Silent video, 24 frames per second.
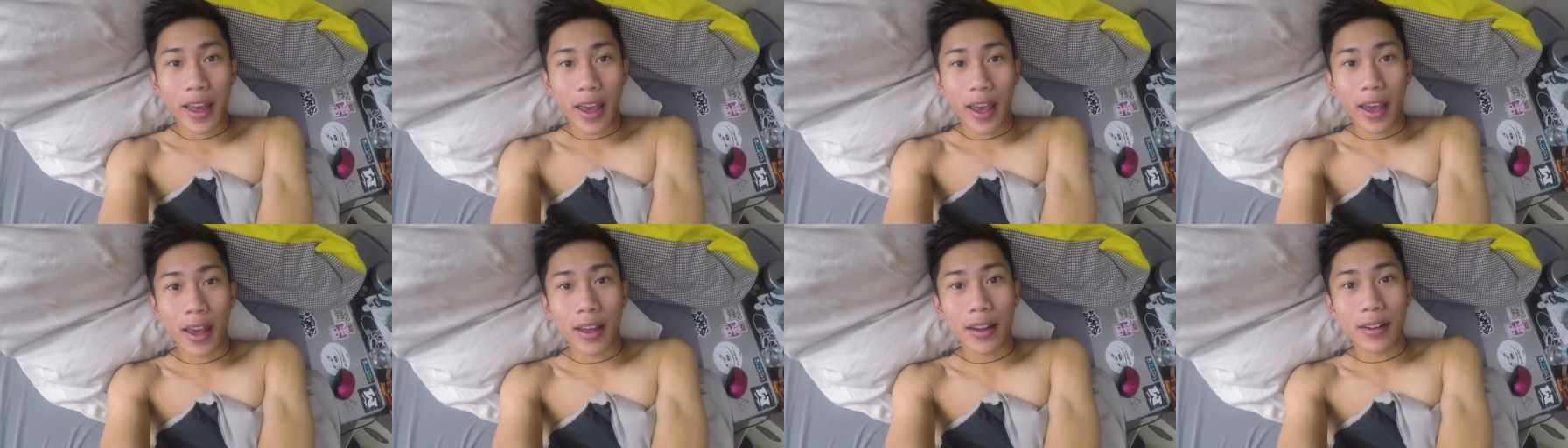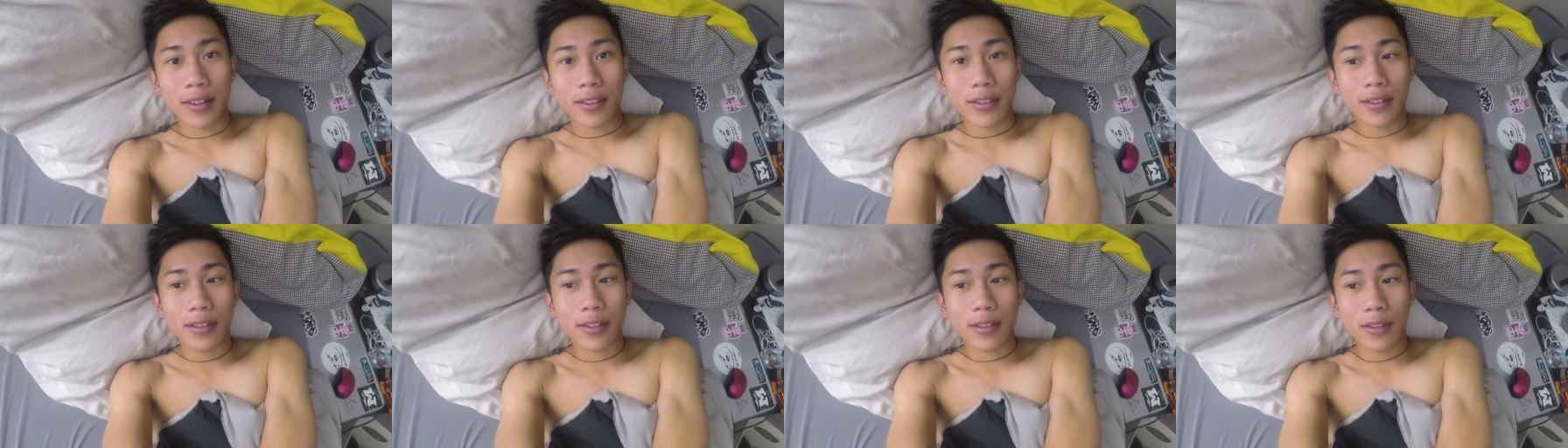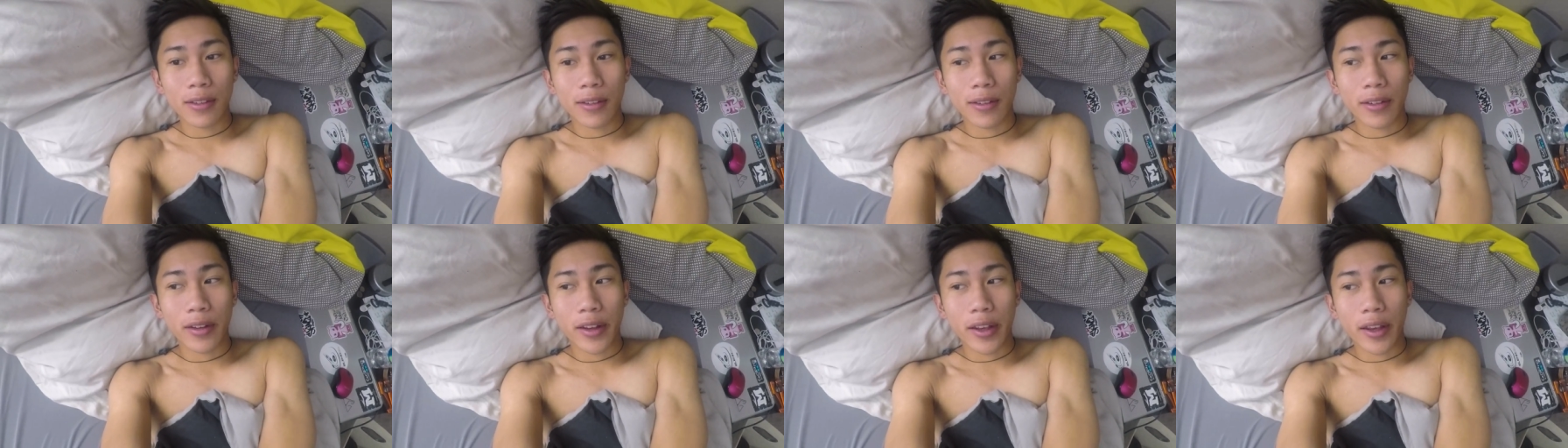And
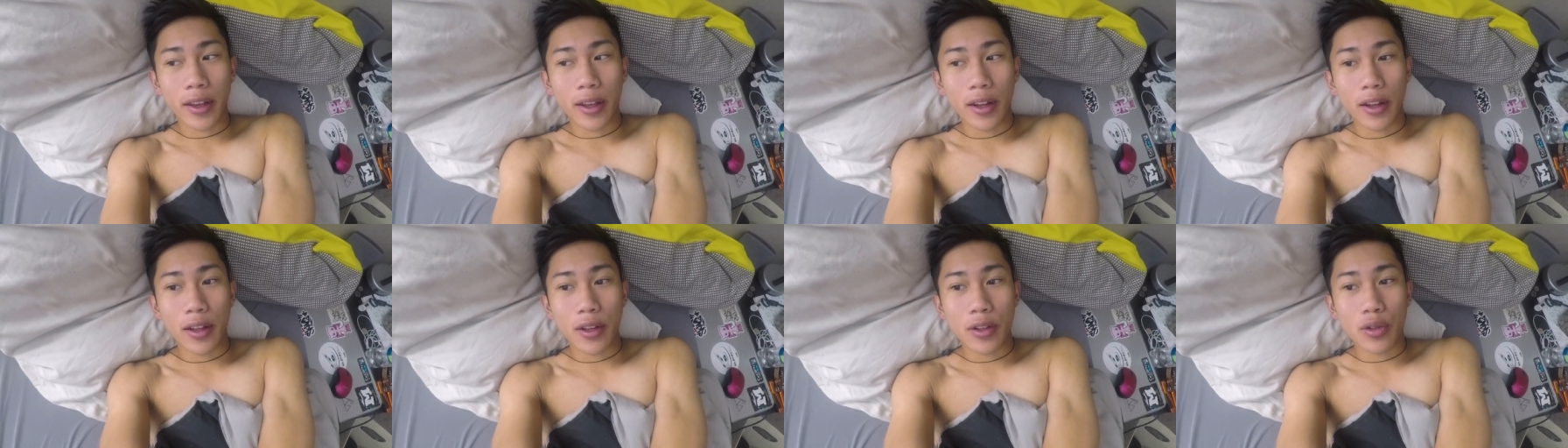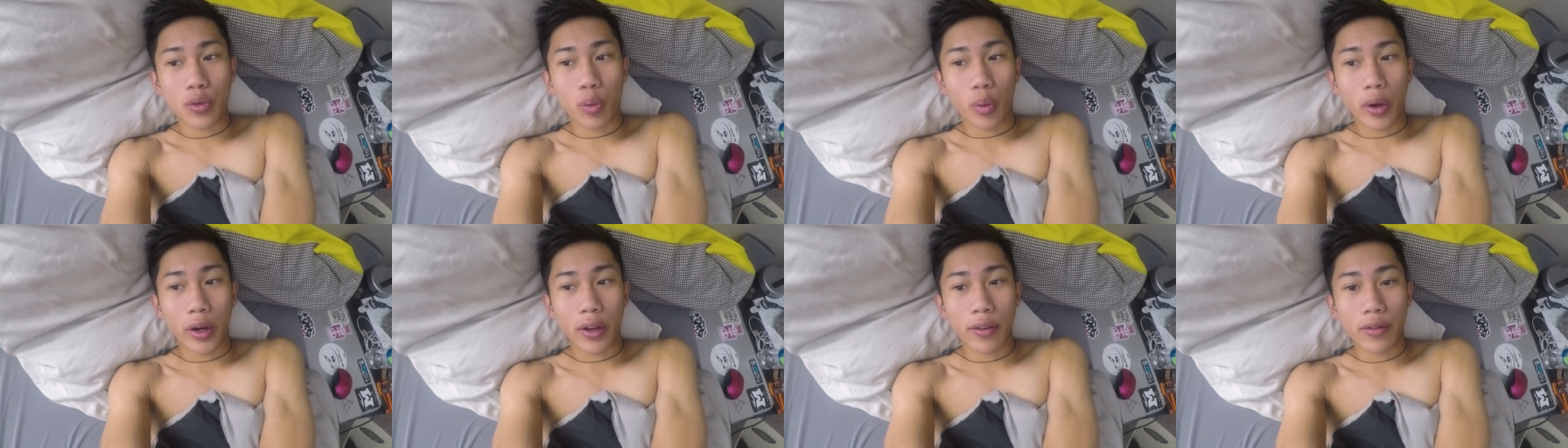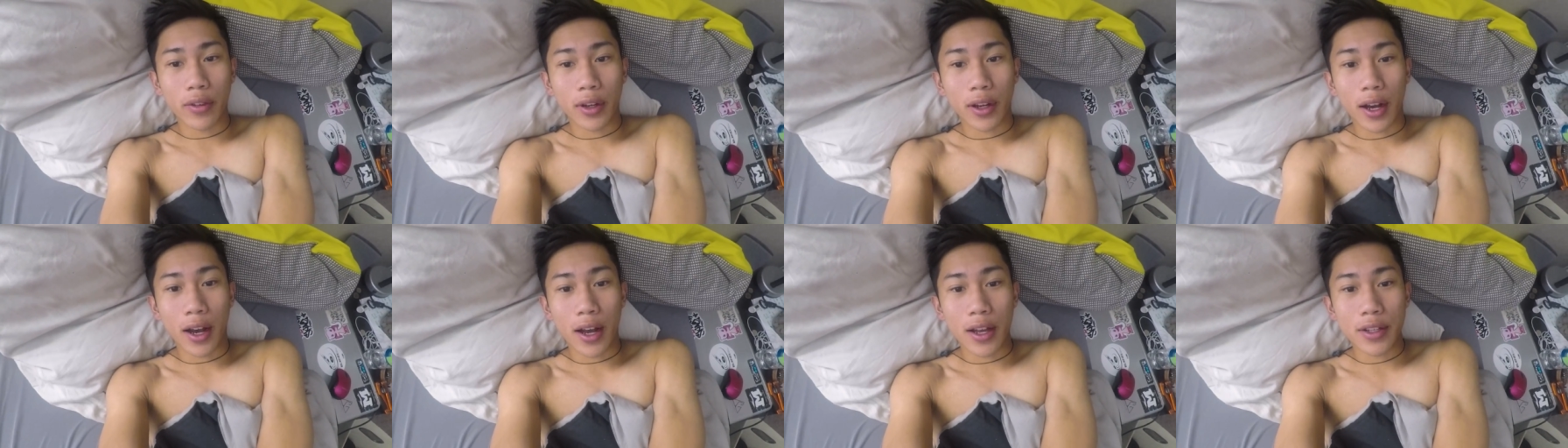it is one of
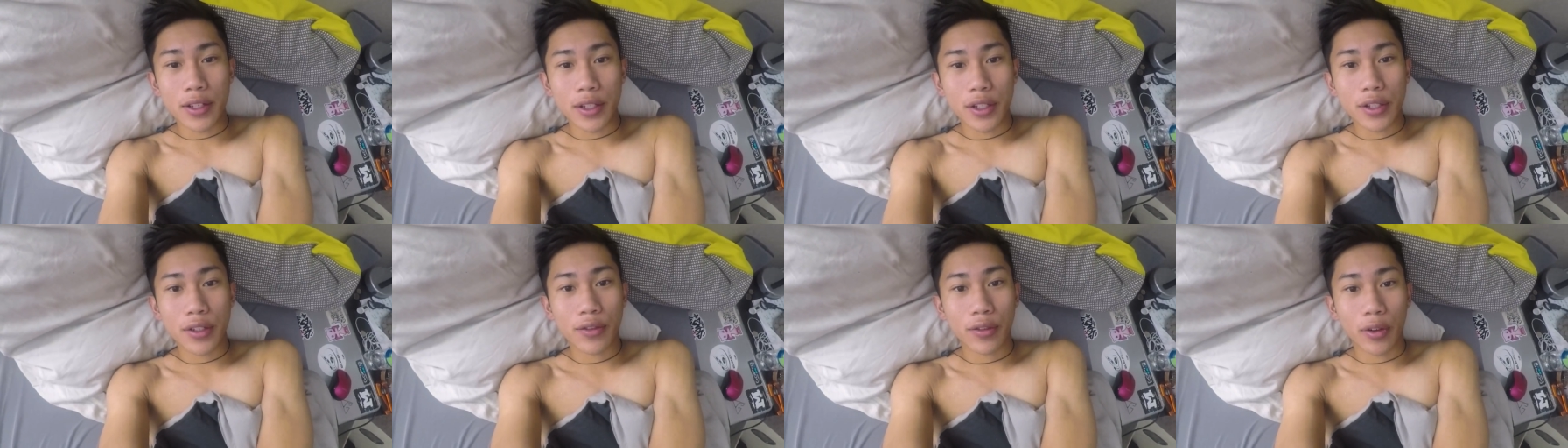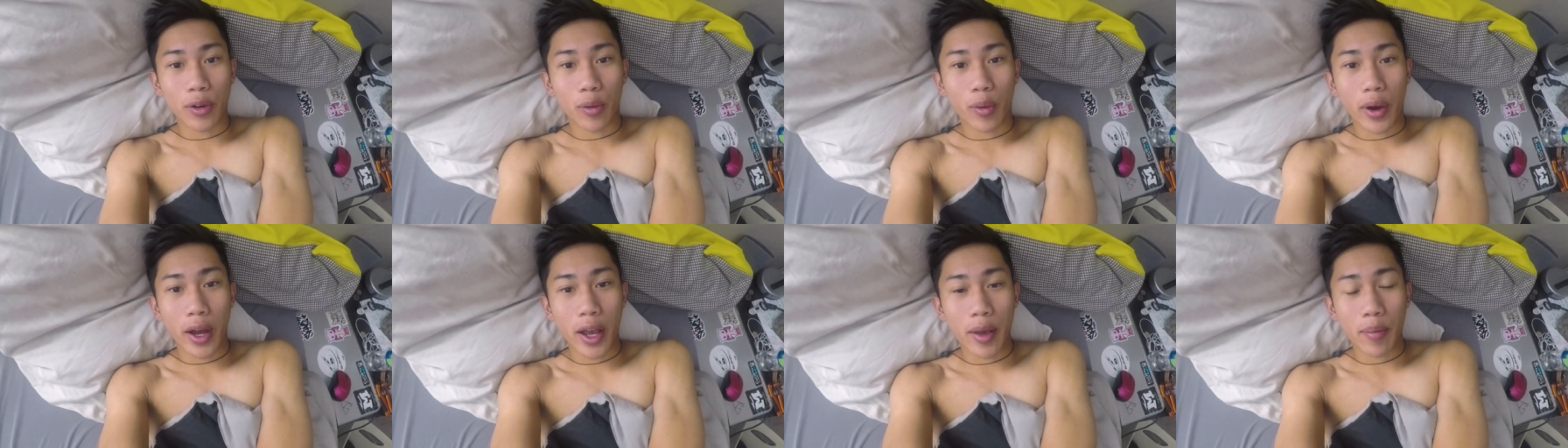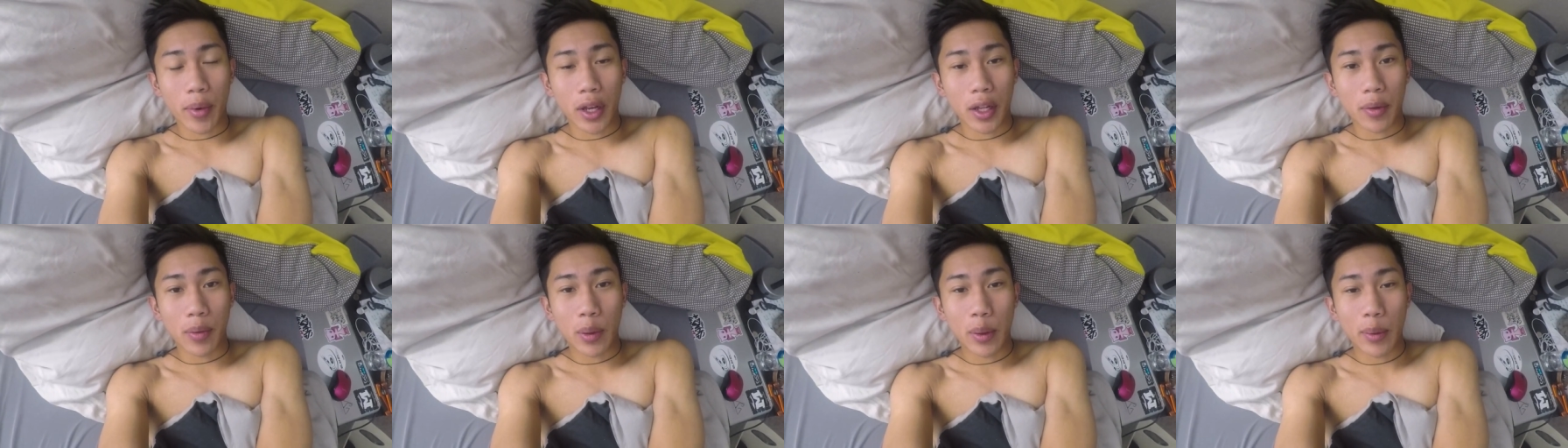the causes for why
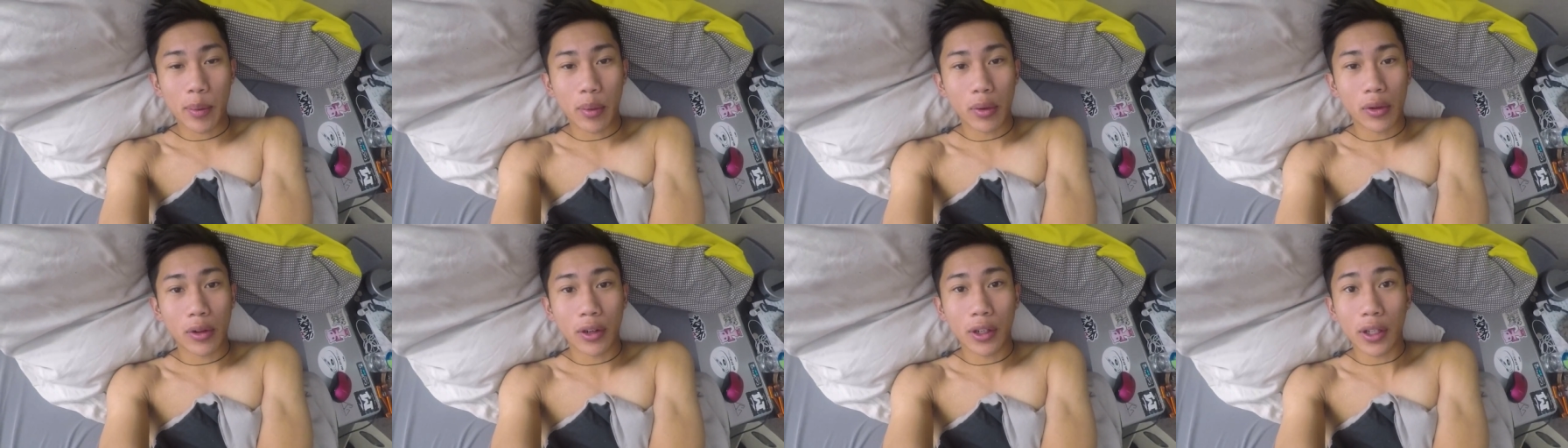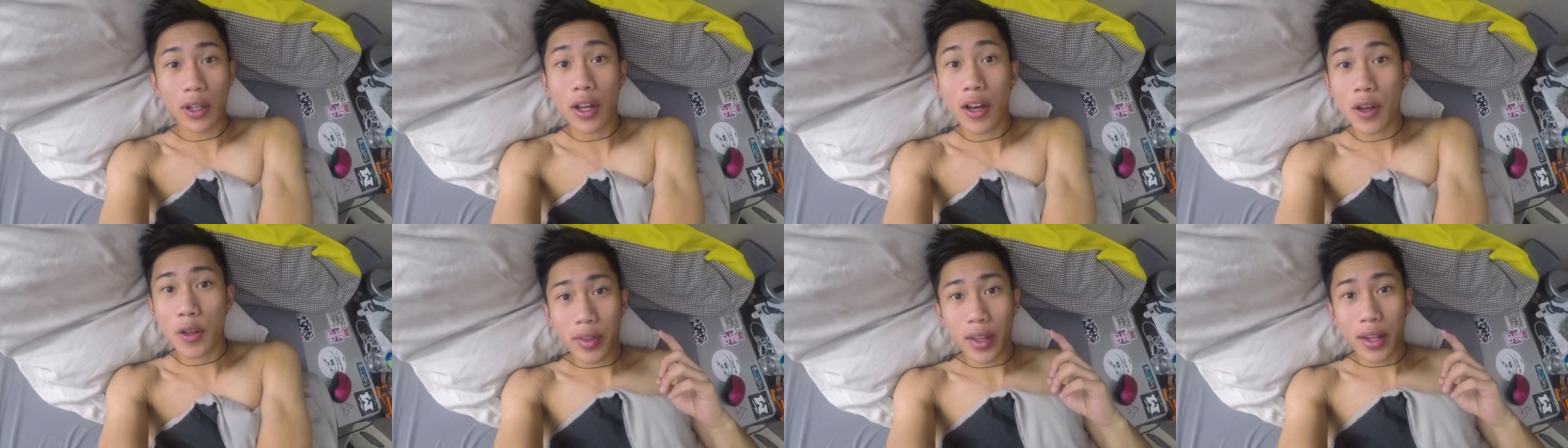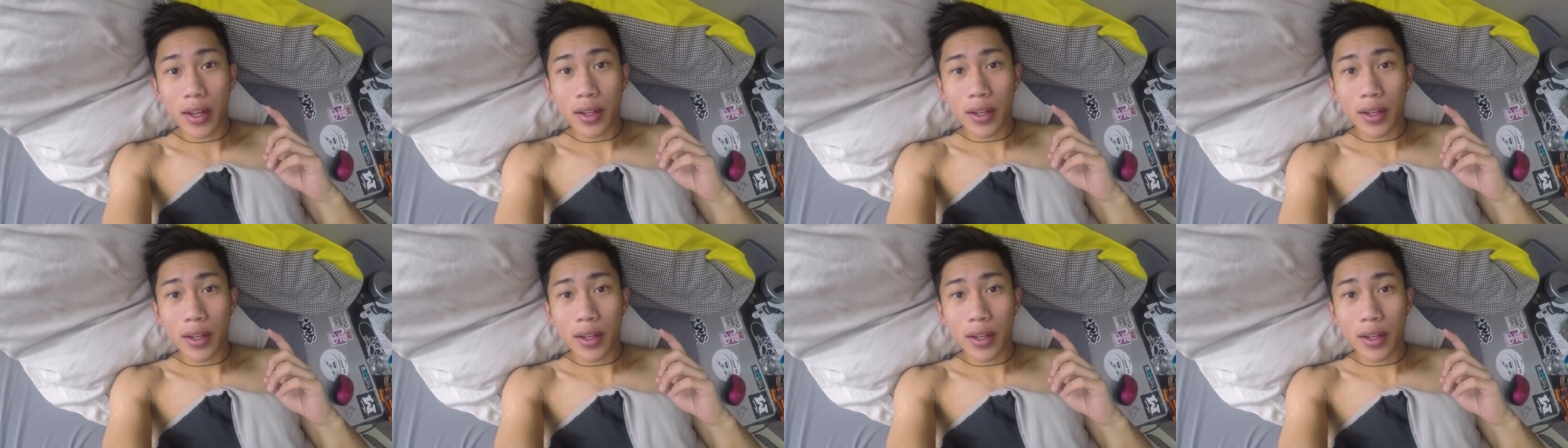many people are lost. And